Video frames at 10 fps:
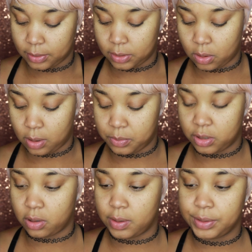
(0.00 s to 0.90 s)
So I'm
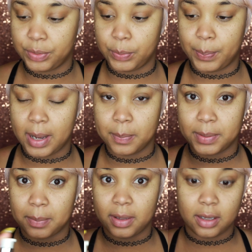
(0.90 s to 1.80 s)
just going to pump
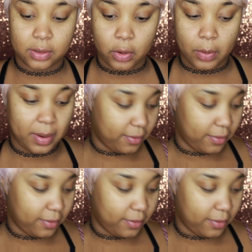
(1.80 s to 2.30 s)
some of this on my